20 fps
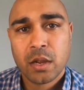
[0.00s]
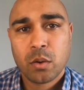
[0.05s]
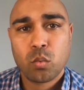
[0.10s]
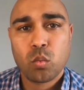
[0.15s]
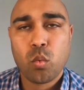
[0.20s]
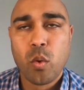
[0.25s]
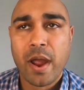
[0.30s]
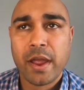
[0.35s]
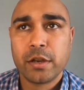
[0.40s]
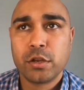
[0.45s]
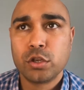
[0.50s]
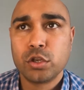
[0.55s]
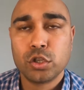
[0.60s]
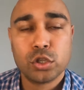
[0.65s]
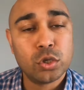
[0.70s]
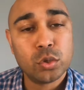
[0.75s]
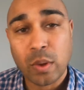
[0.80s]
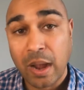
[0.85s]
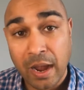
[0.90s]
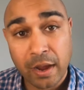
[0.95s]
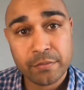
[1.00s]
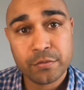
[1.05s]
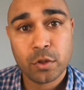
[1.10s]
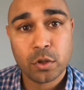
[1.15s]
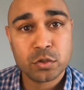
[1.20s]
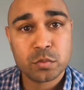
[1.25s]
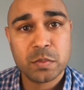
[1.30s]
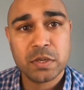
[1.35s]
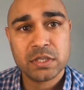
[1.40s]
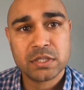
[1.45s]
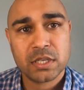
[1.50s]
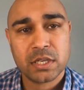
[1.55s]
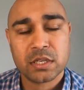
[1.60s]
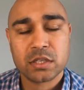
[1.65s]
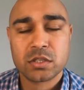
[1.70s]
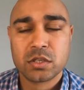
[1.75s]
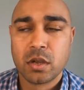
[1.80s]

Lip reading: when you have those meetings.